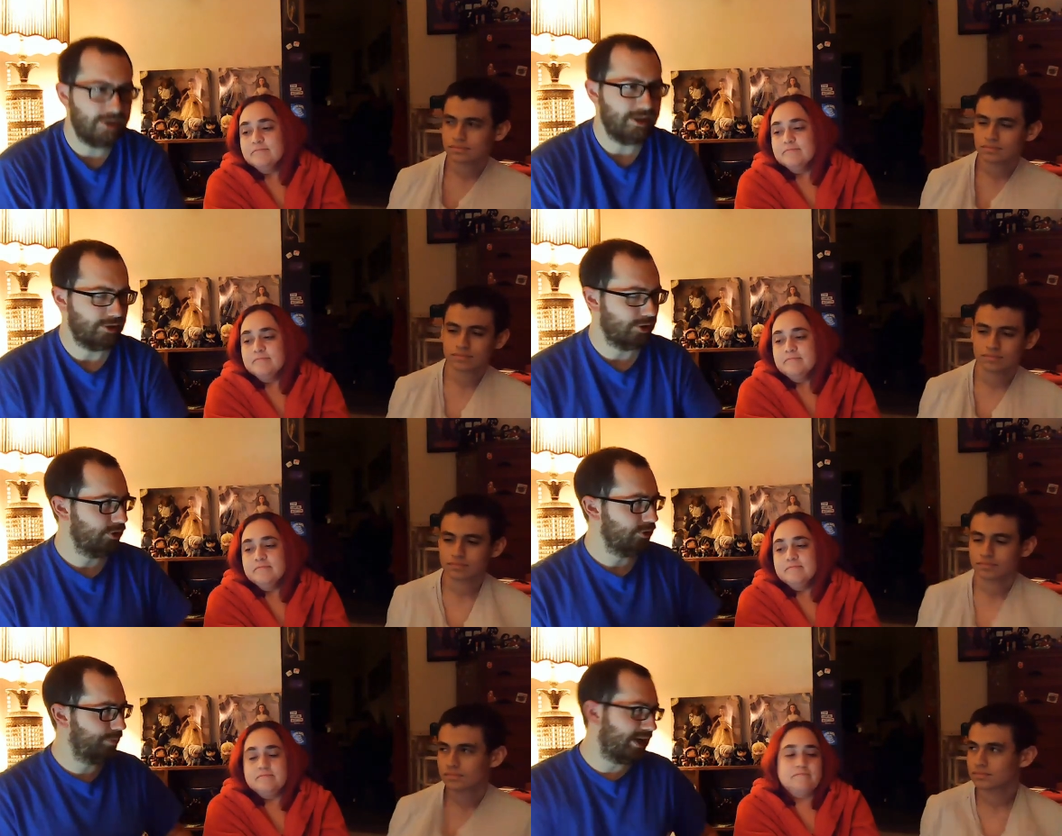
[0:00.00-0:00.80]

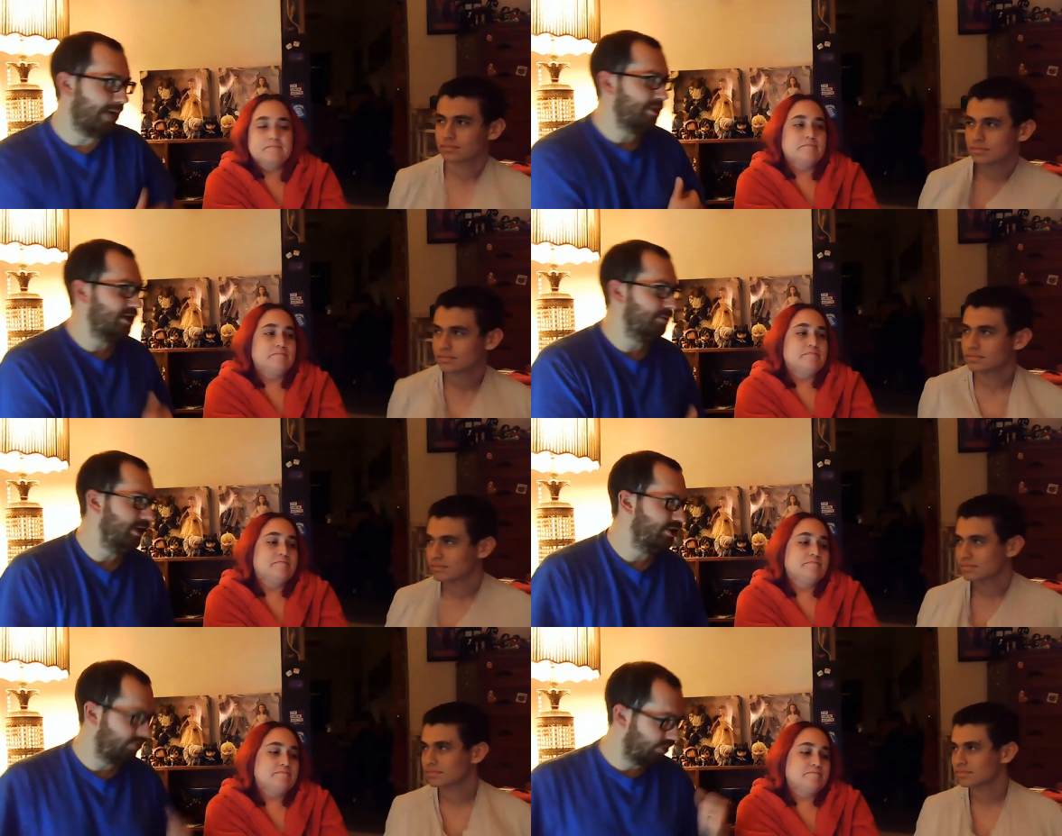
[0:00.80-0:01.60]
Speaker 1: girls, big epic
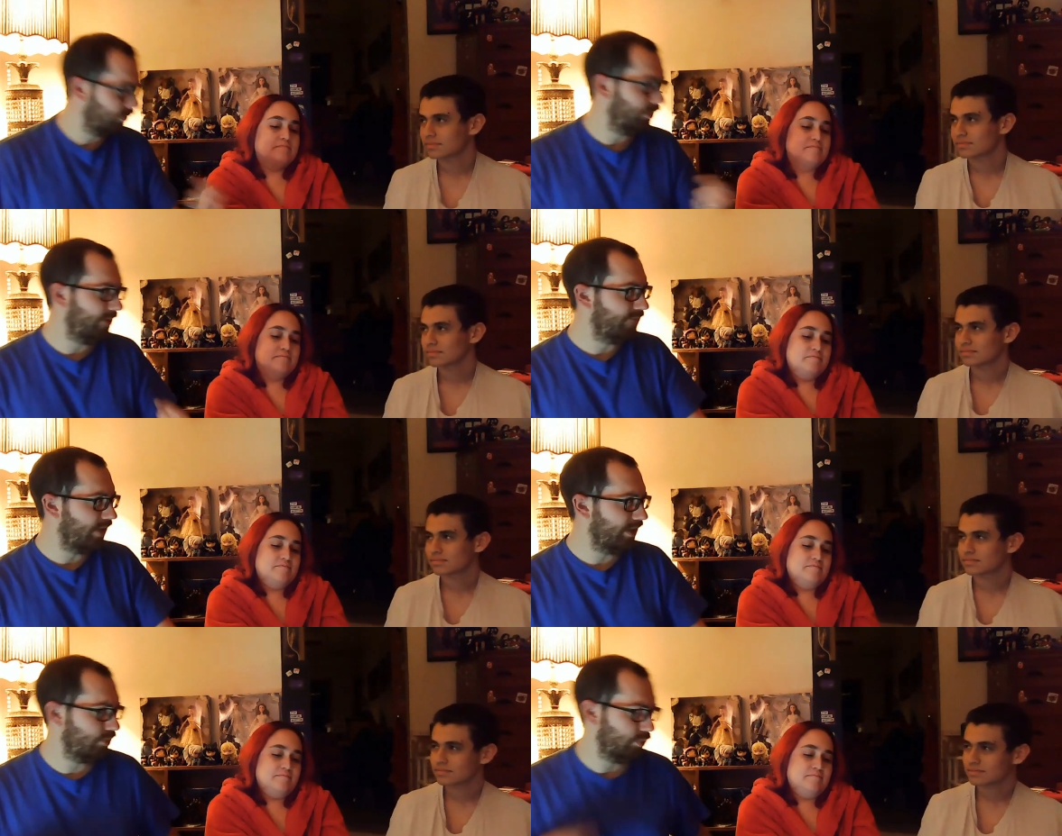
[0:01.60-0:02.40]
speech, trustworthy
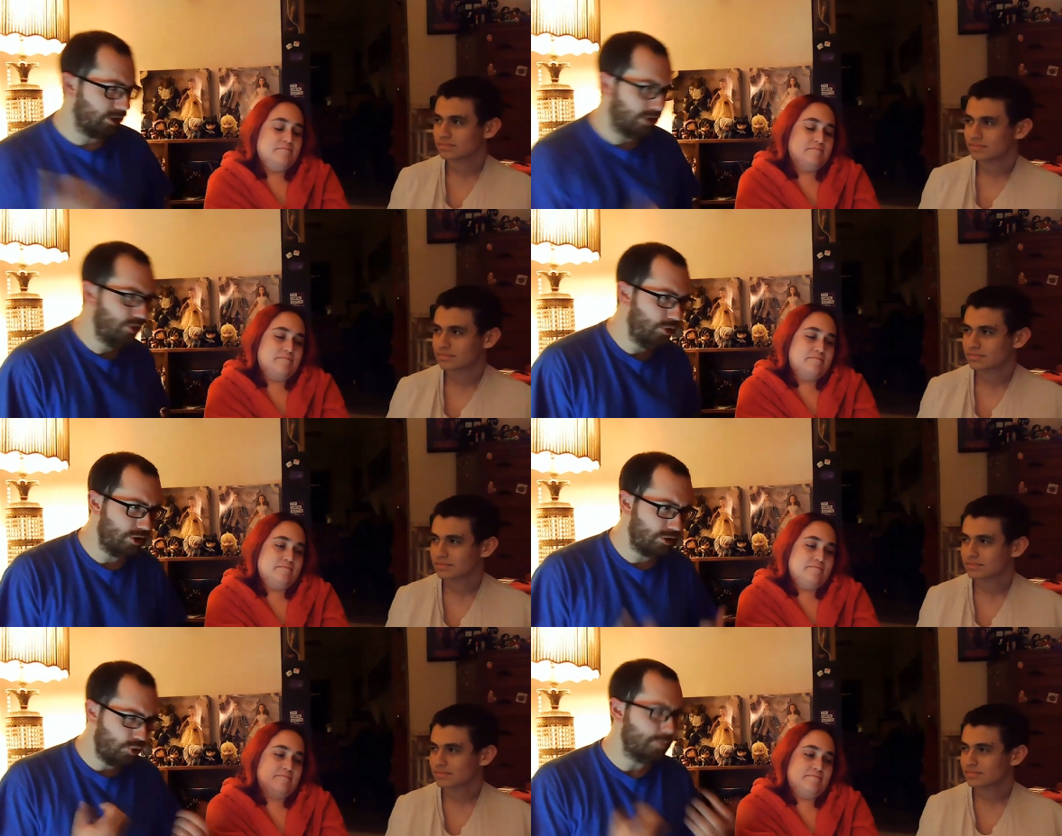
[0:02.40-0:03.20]
fighters, we're going to do this,
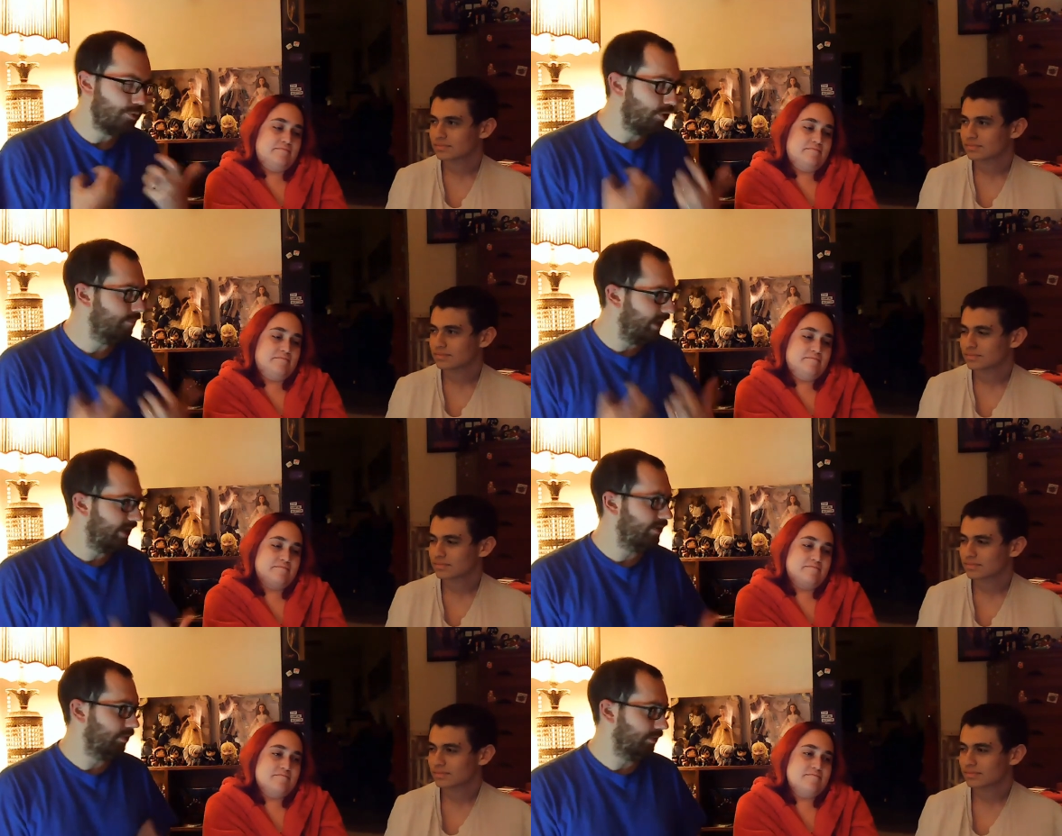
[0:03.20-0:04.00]
do some good and
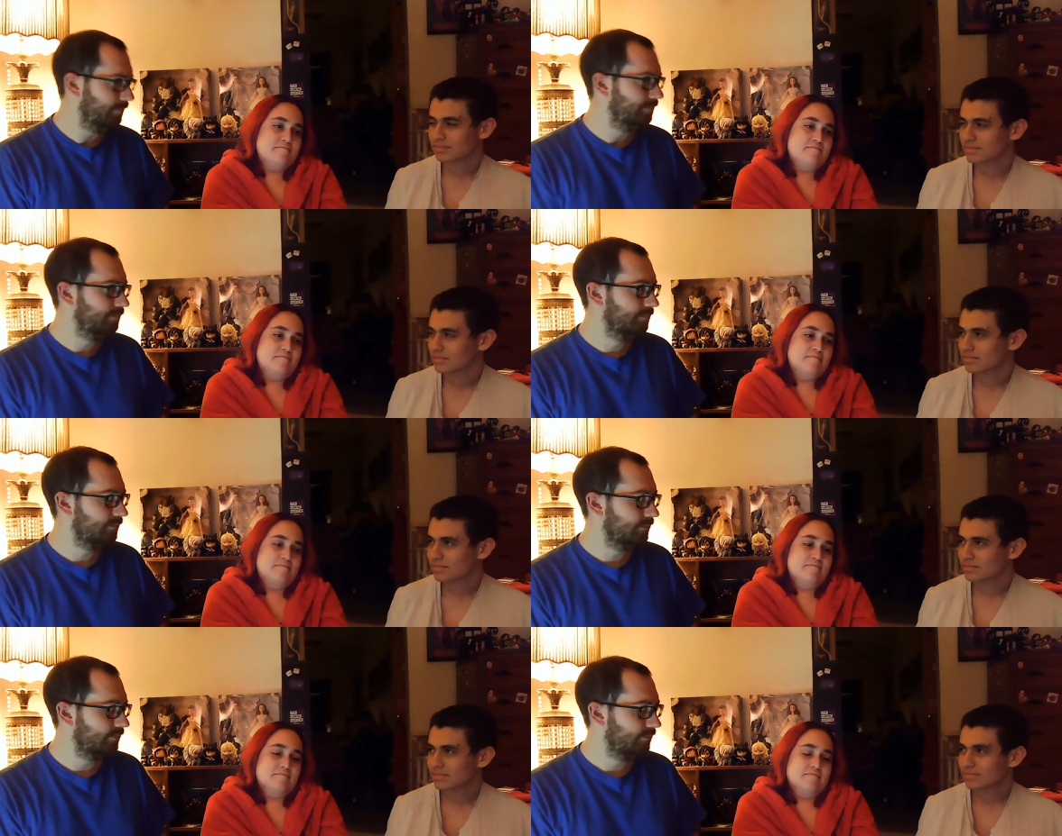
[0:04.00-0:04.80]
mantle.
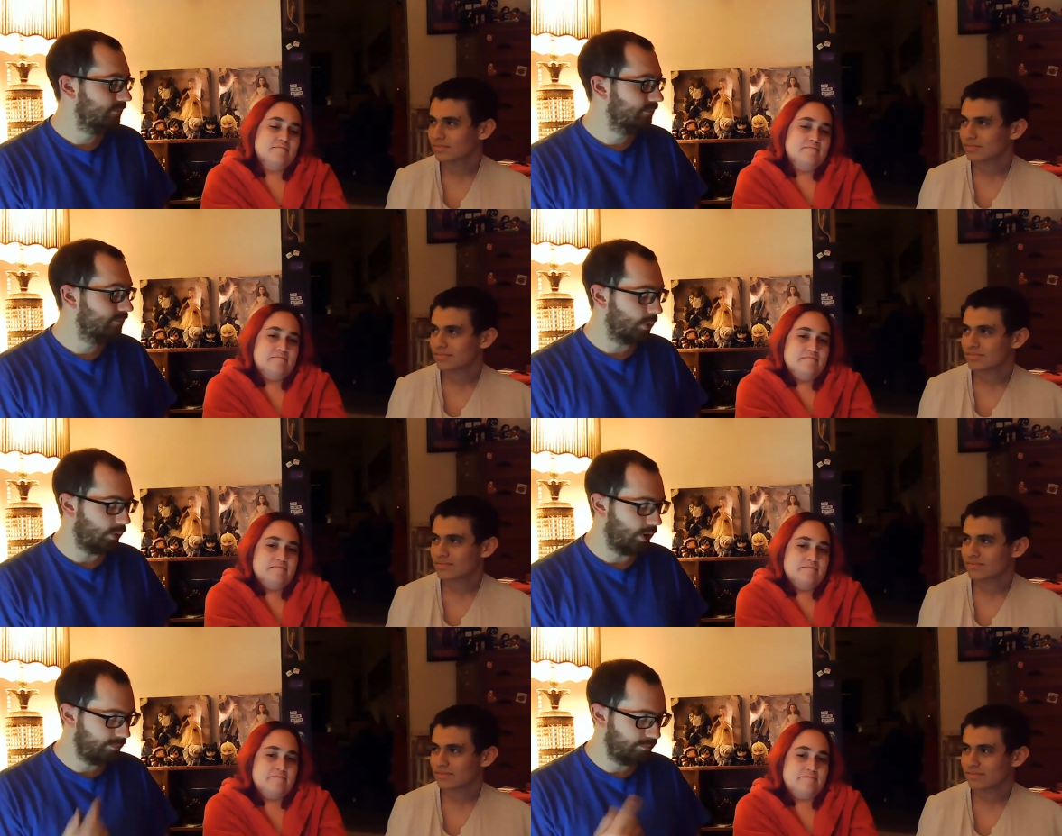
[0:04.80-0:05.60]

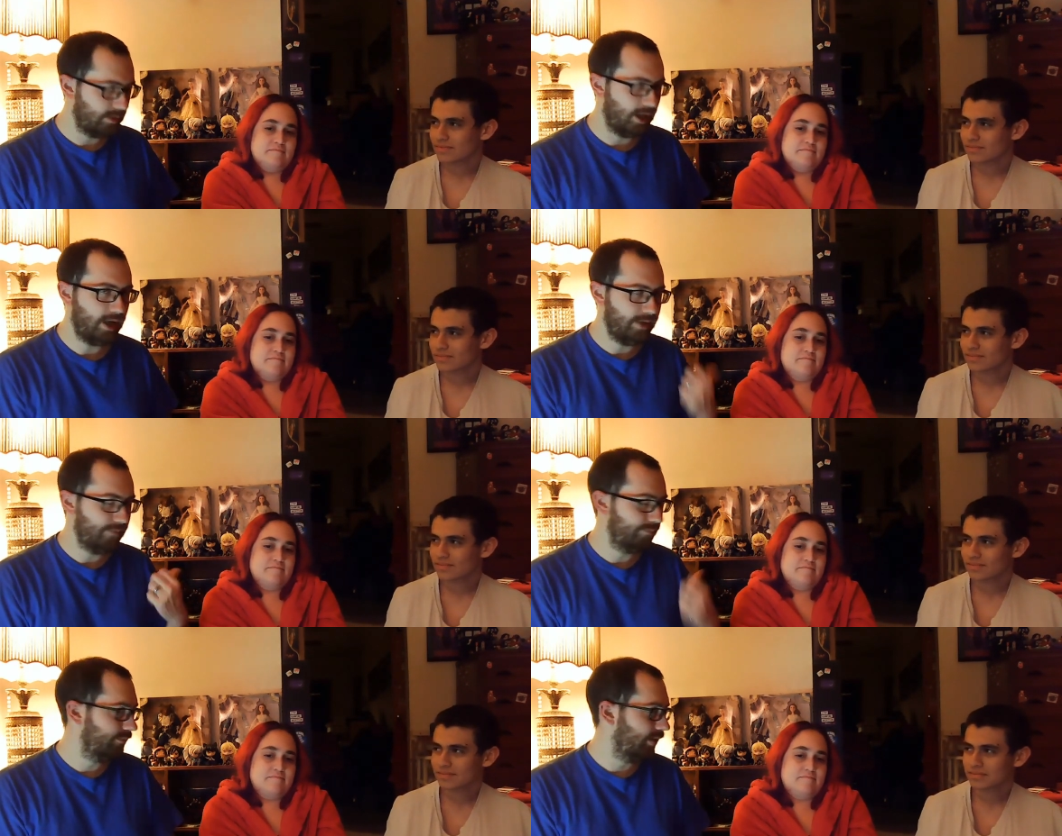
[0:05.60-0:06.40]
Well, I
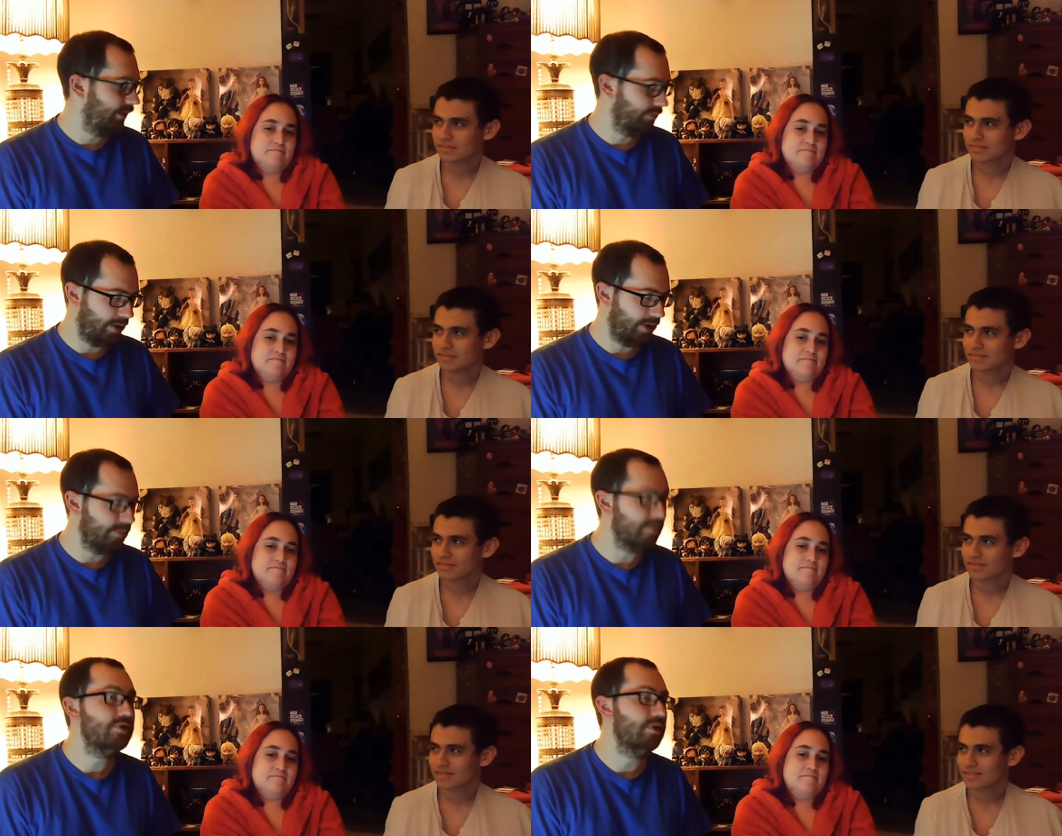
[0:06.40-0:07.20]
have a
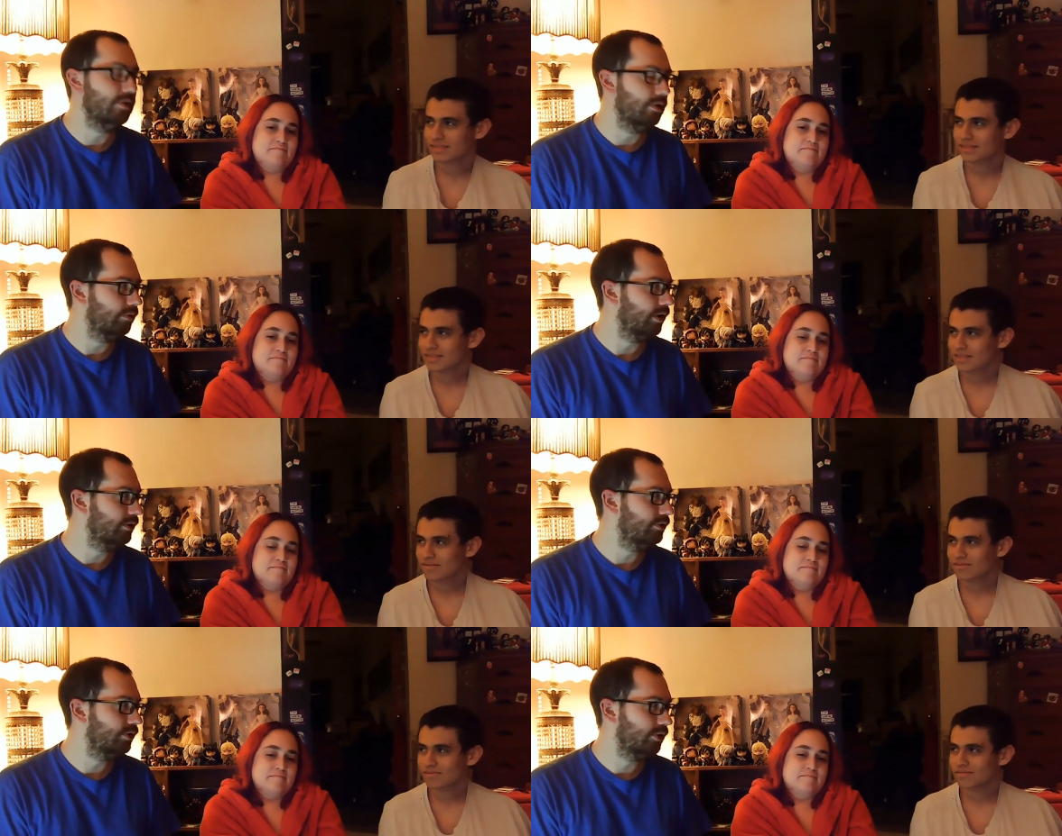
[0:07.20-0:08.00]
mission to run,
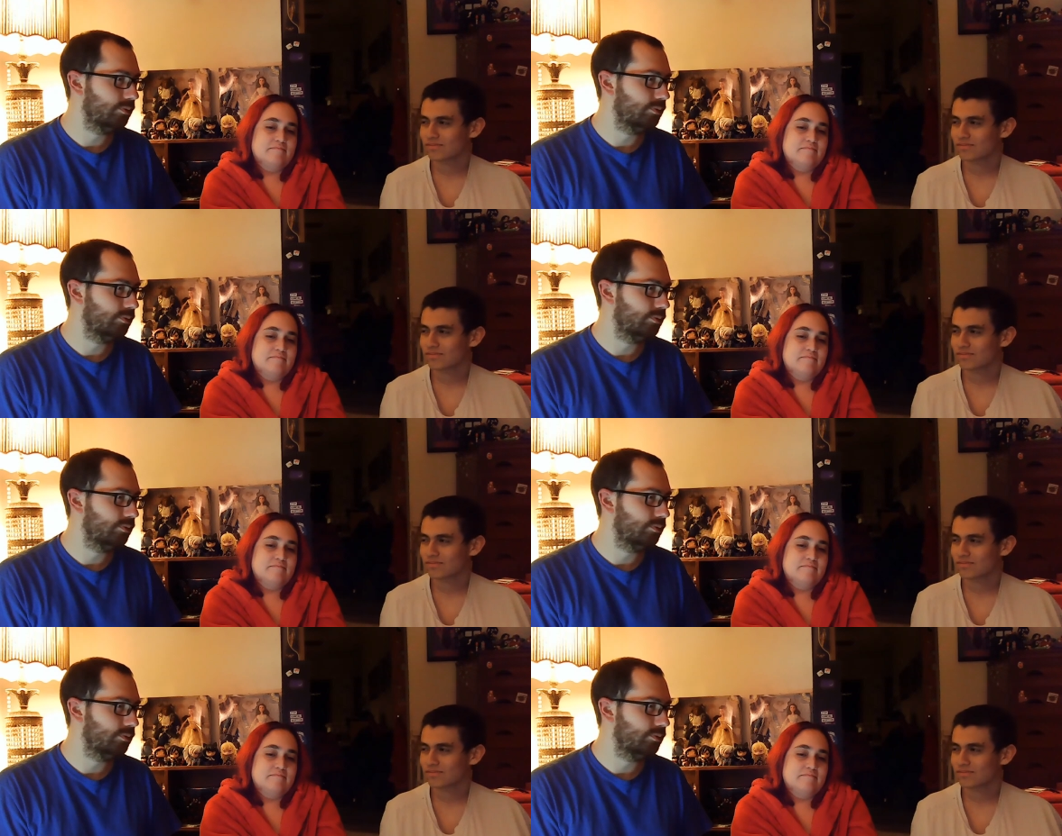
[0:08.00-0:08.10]
so.